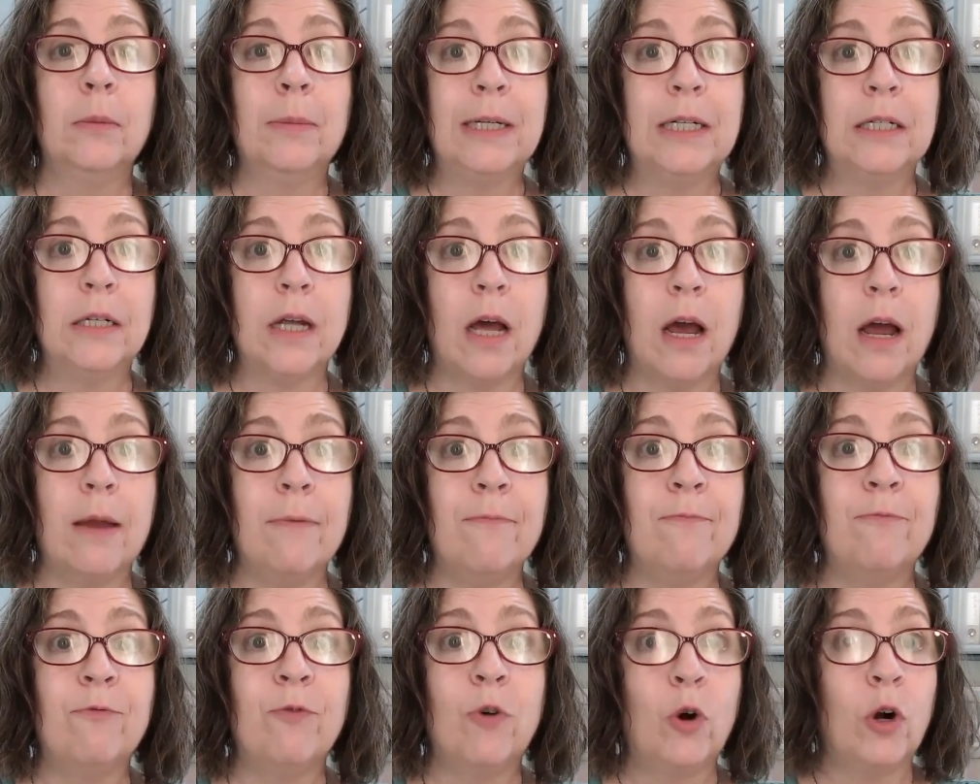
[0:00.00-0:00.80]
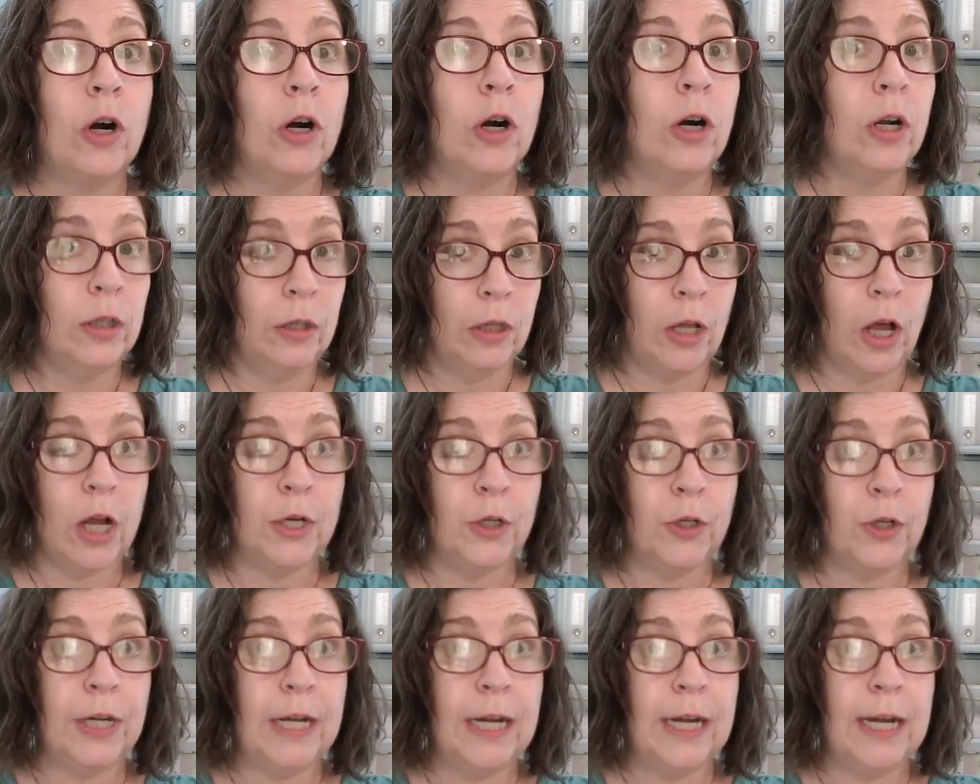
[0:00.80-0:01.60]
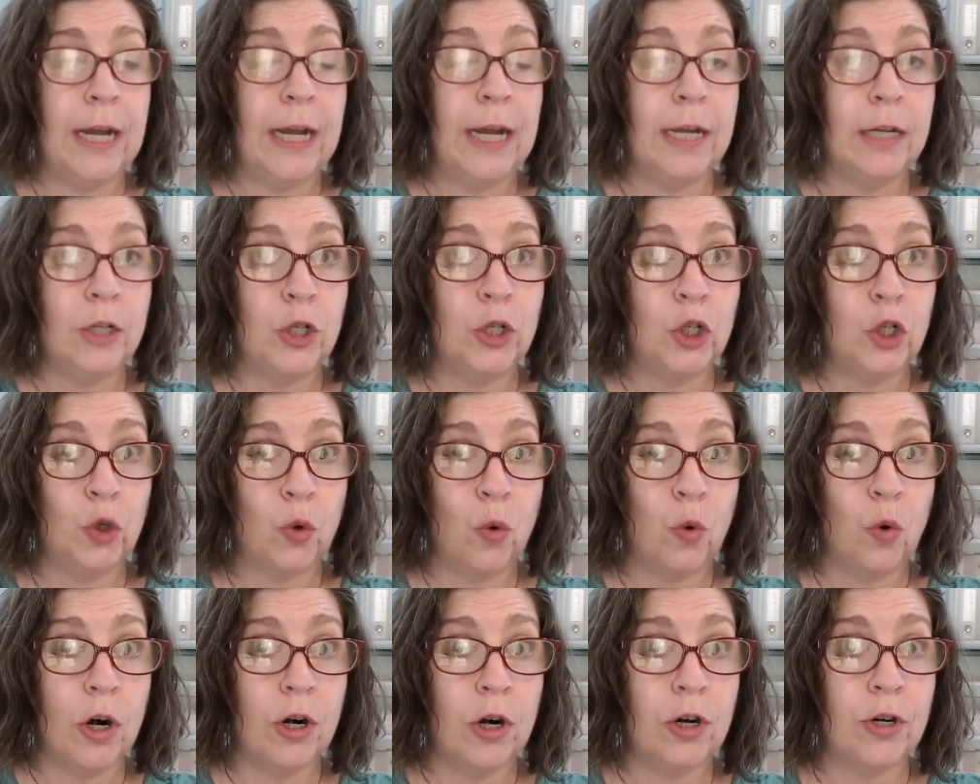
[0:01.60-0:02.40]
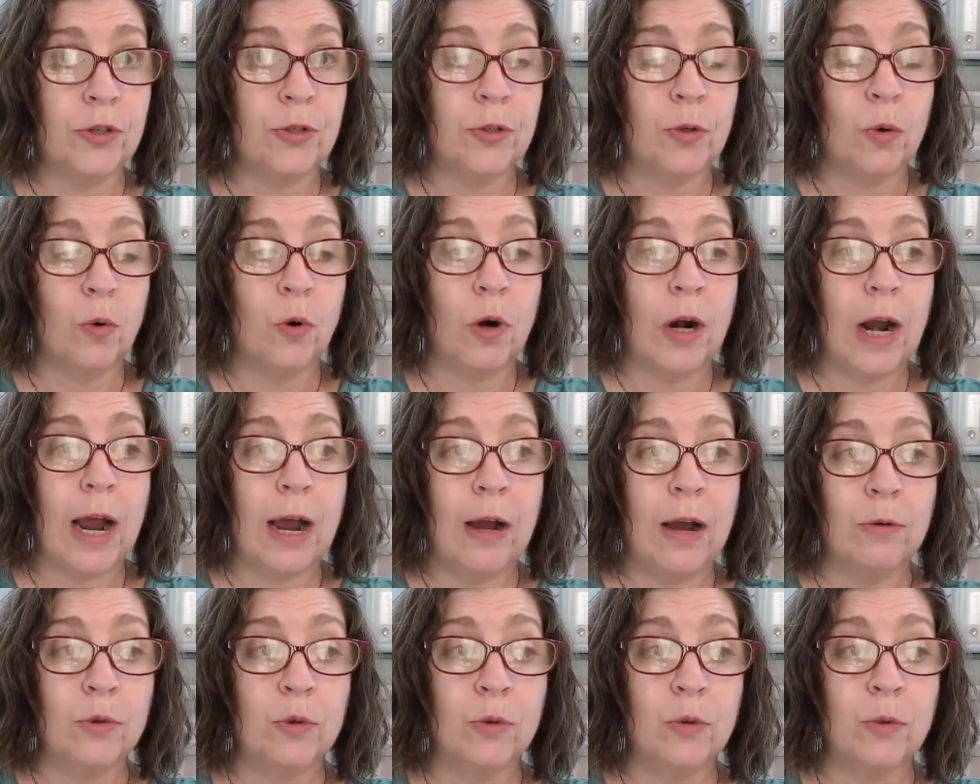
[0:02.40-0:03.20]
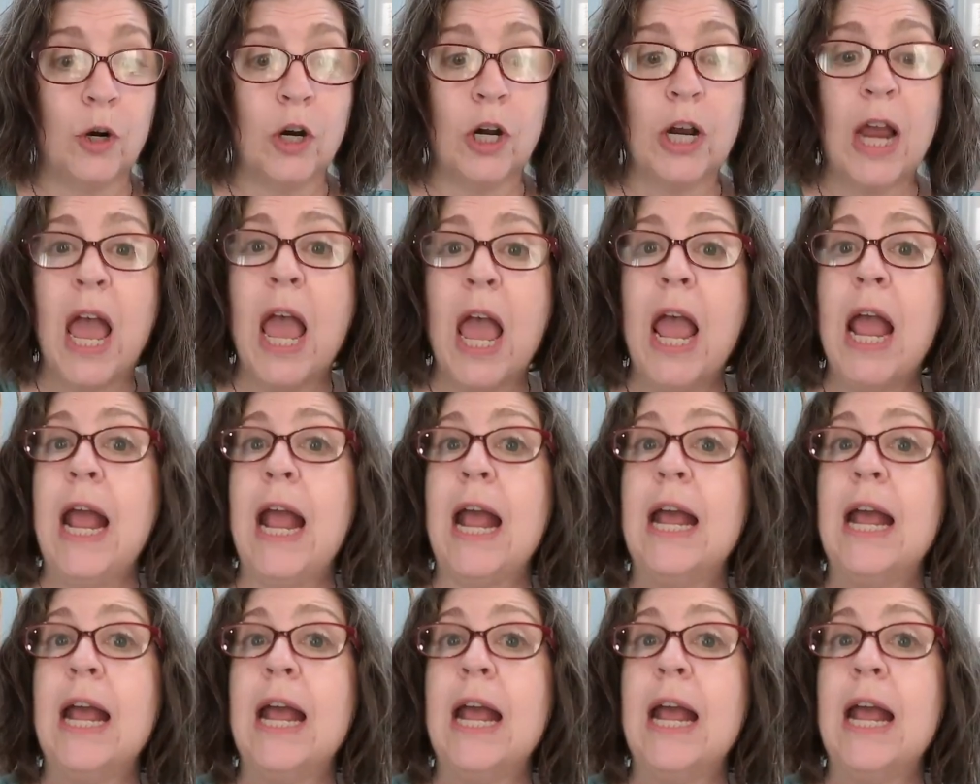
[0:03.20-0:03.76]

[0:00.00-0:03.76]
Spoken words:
a little bit of time for laundry and chores or housework.